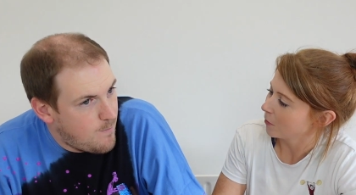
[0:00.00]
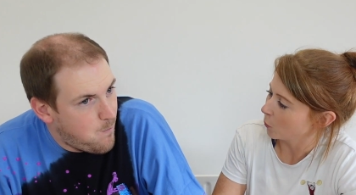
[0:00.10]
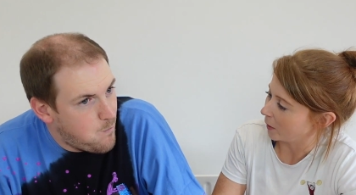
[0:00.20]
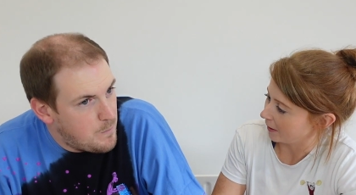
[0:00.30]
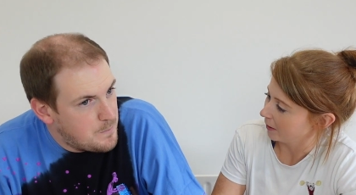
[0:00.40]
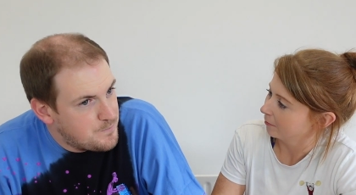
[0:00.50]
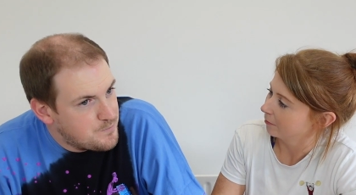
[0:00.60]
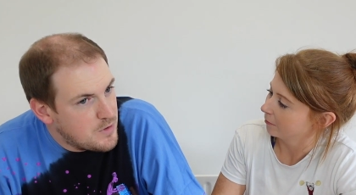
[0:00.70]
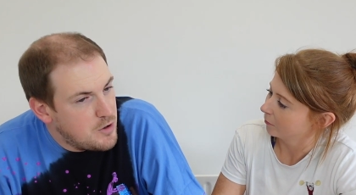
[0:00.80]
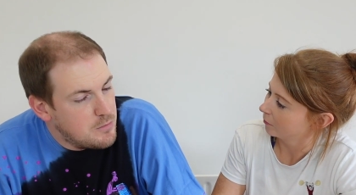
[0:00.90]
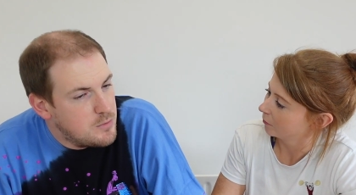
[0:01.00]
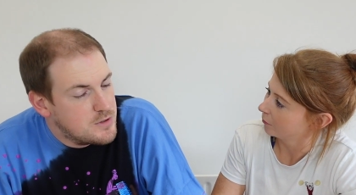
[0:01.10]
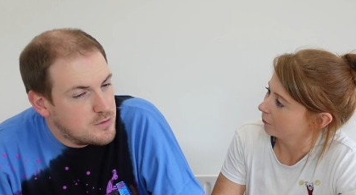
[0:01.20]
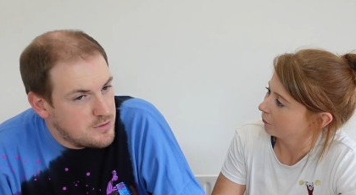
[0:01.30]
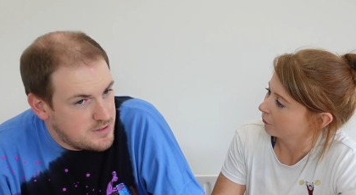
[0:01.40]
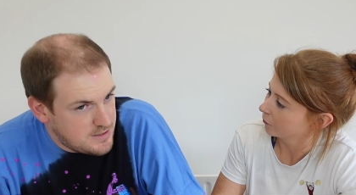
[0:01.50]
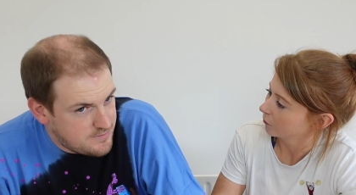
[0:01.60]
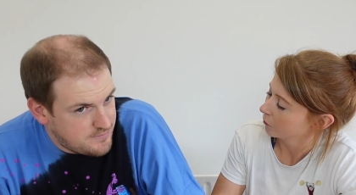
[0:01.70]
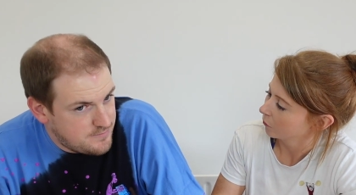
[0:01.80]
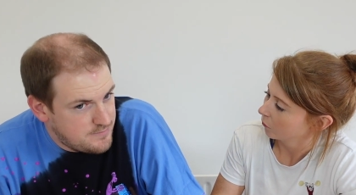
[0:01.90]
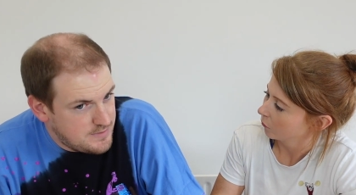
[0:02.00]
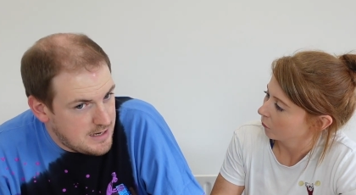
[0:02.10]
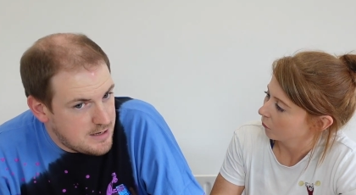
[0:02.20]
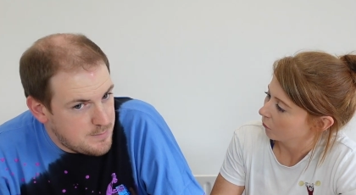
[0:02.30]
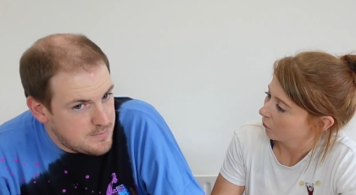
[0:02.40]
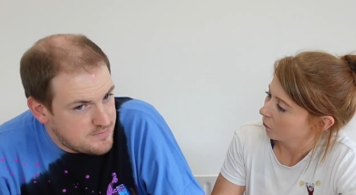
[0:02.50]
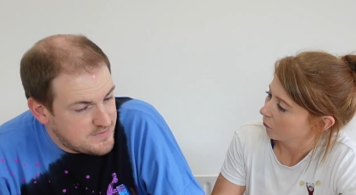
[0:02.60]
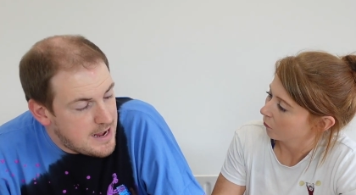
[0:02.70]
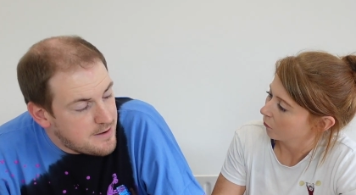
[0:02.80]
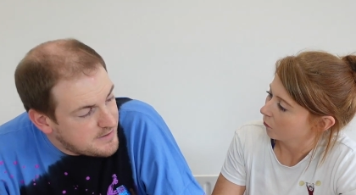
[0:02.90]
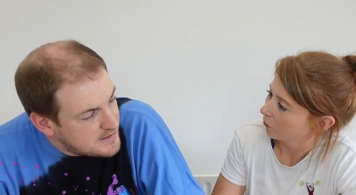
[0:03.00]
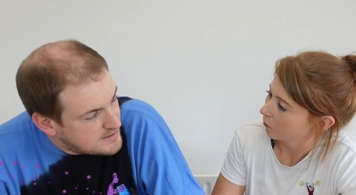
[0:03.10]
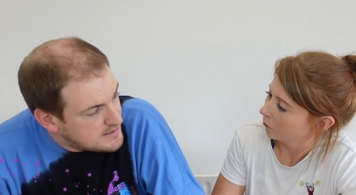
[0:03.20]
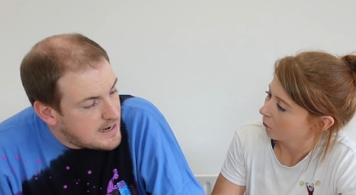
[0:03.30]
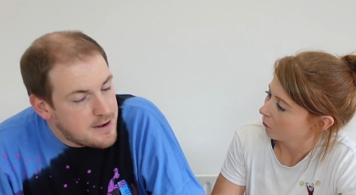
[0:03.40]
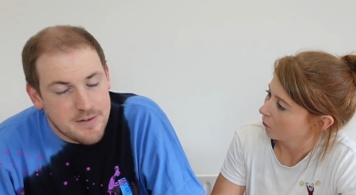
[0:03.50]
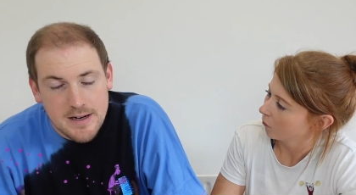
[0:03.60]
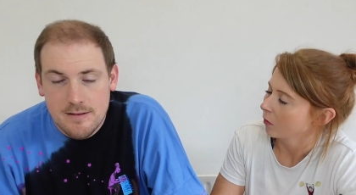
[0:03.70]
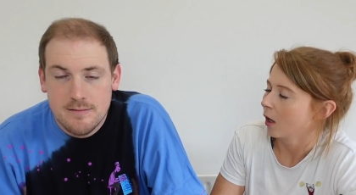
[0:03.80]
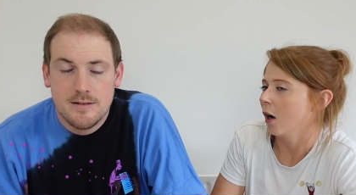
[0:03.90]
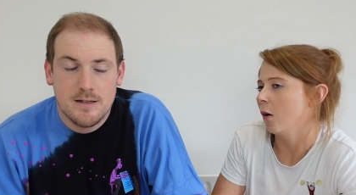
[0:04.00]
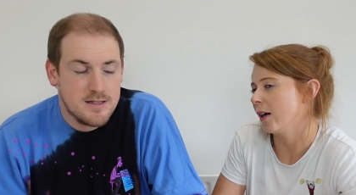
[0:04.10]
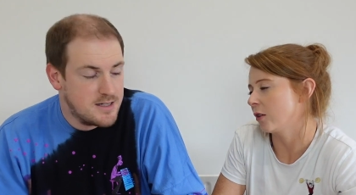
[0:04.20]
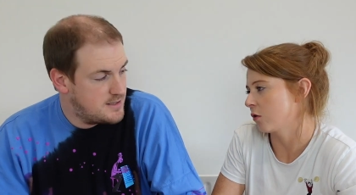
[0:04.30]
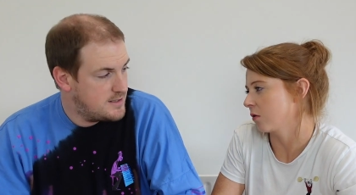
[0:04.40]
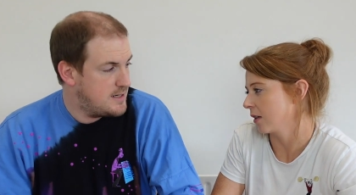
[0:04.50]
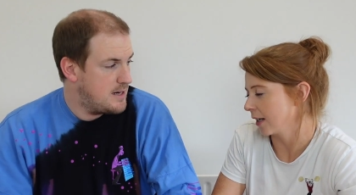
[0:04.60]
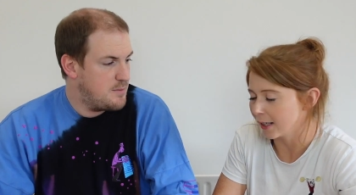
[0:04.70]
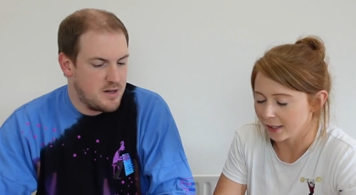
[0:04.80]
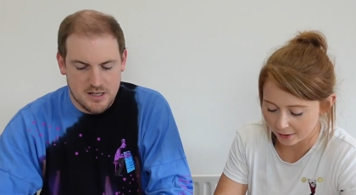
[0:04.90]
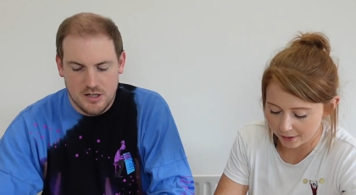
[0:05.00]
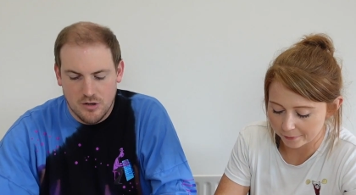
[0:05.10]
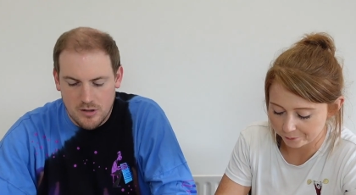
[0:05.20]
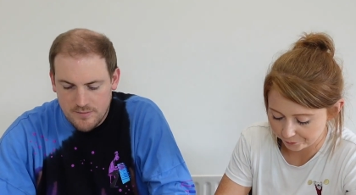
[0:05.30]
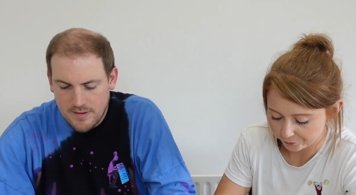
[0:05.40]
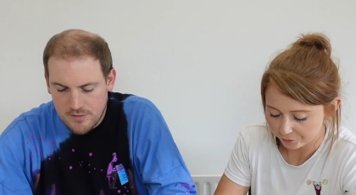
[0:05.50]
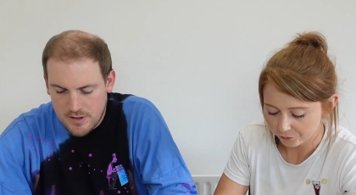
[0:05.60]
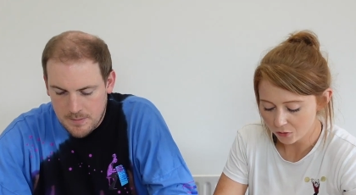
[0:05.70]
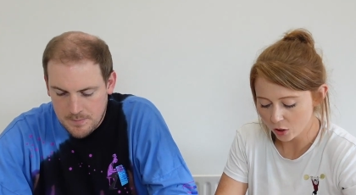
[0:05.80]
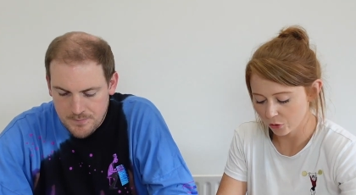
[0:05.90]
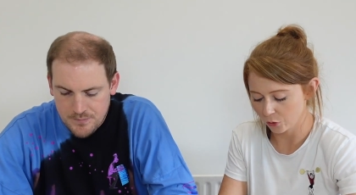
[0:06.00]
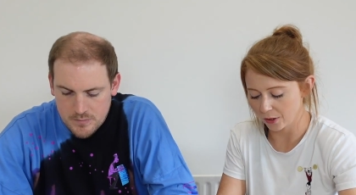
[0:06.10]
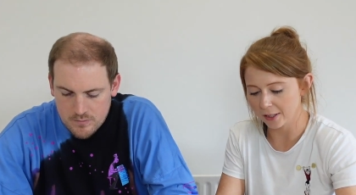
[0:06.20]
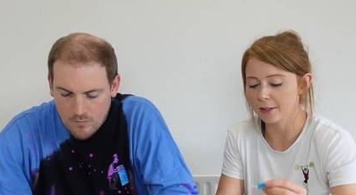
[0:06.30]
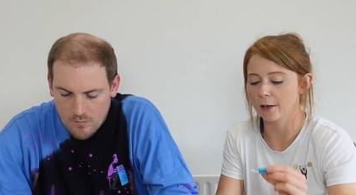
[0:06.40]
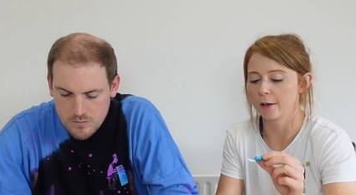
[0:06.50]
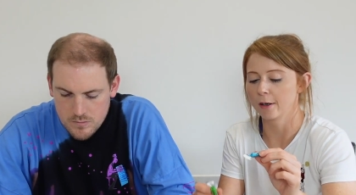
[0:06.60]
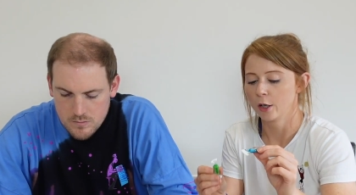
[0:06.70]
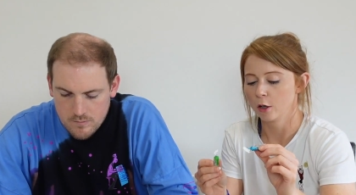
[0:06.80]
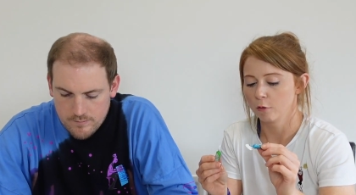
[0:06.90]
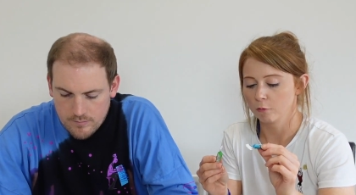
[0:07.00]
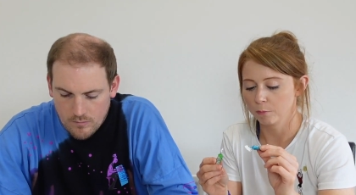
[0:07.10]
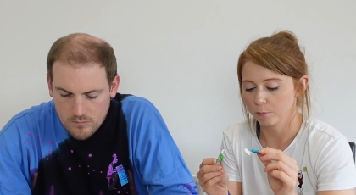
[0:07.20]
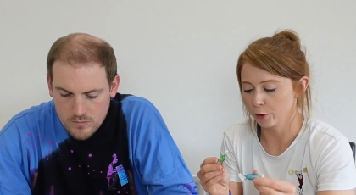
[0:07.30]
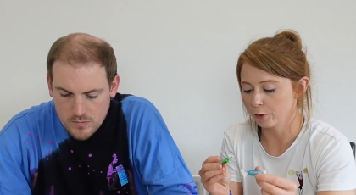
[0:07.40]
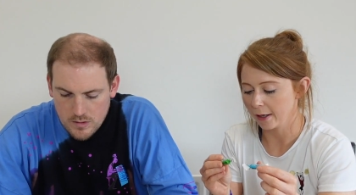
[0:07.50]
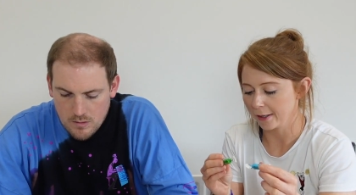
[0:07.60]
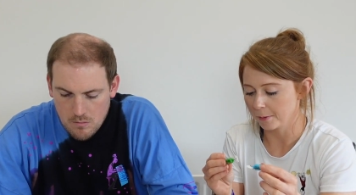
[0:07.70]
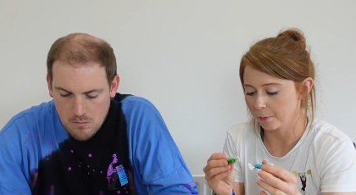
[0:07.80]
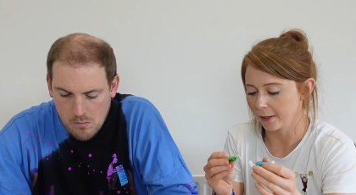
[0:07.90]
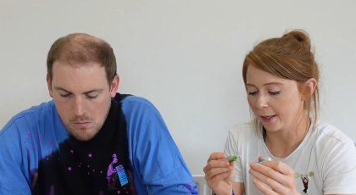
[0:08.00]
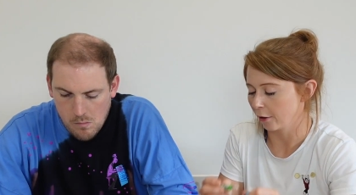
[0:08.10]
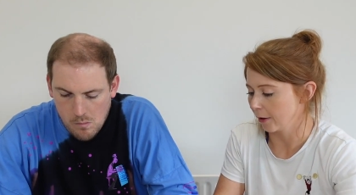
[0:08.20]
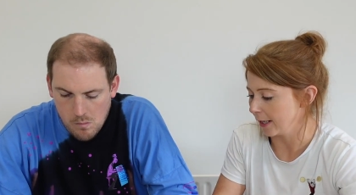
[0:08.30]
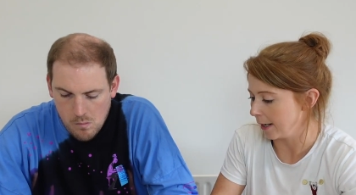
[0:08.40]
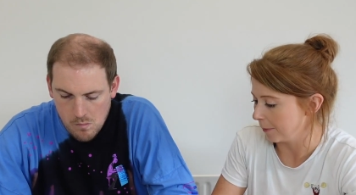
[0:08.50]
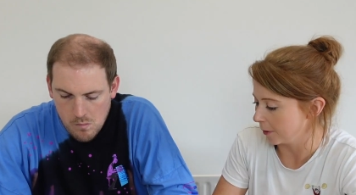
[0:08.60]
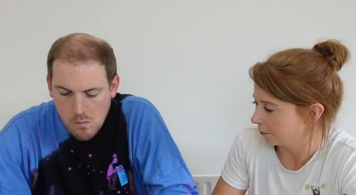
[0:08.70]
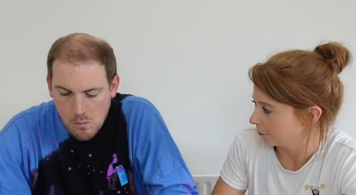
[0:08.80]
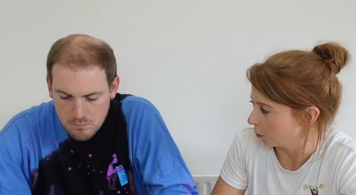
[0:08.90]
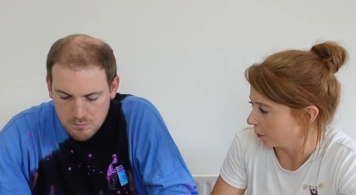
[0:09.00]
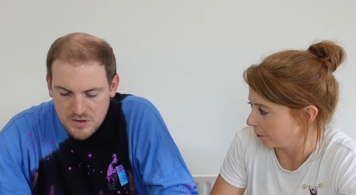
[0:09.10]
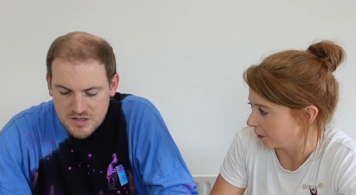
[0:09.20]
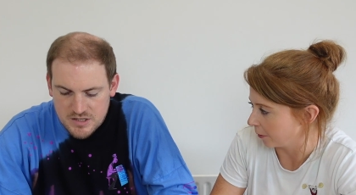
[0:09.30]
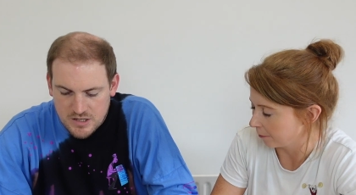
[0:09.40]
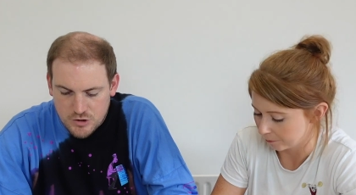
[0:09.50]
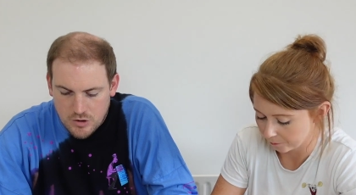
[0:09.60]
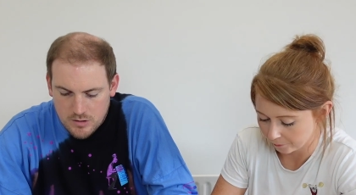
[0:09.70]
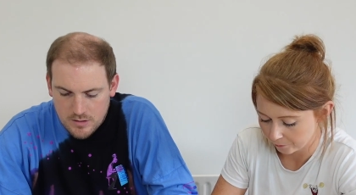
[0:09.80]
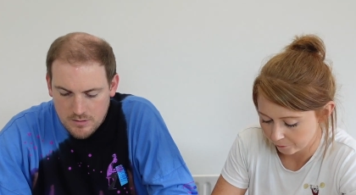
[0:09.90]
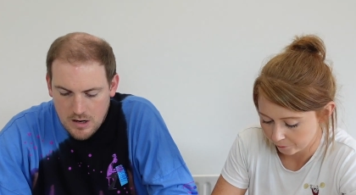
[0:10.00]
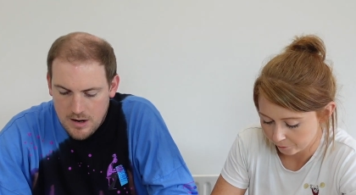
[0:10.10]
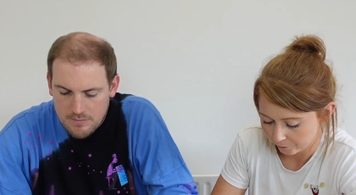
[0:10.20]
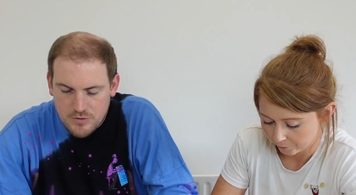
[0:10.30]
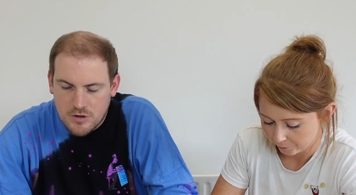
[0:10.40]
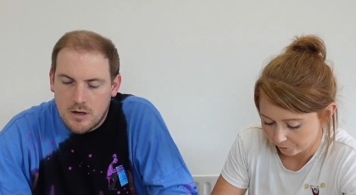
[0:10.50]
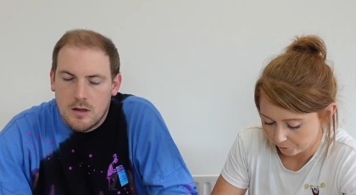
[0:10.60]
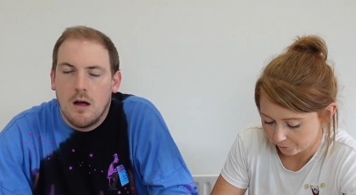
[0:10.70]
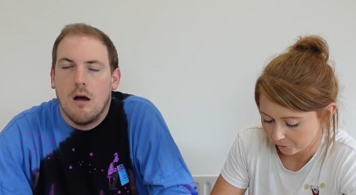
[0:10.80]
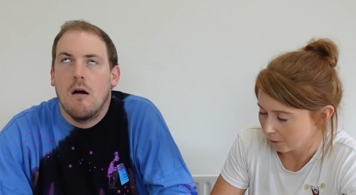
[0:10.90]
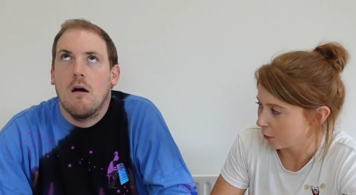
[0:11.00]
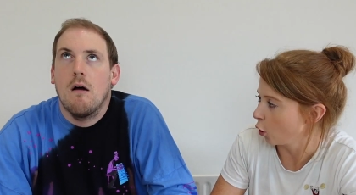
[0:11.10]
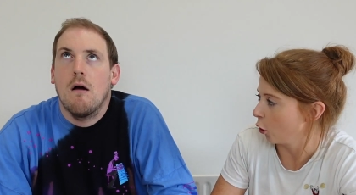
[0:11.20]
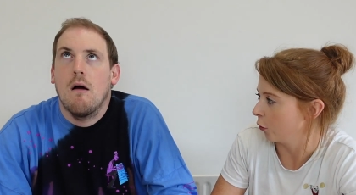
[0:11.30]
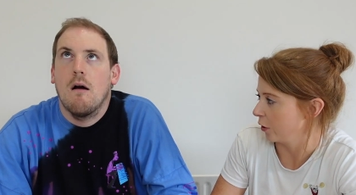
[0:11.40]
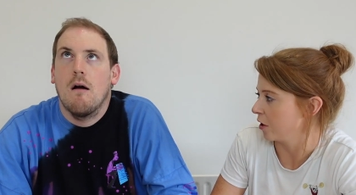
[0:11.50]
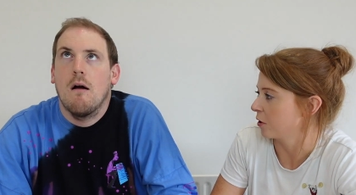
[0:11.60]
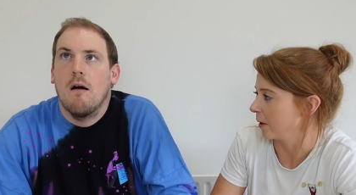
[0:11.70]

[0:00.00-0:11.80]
Speaker 1: Sweetie. No, what's called the stuff? taffy, it's like a taffy oh, consistency, right, but it's yeah. like chocolate flavoured.
Speaker 2: So these are blue raspberry and green apple. What one? But this is like
Speaker 1: a chocolate, uh, chocolate. Oh. Not the oh.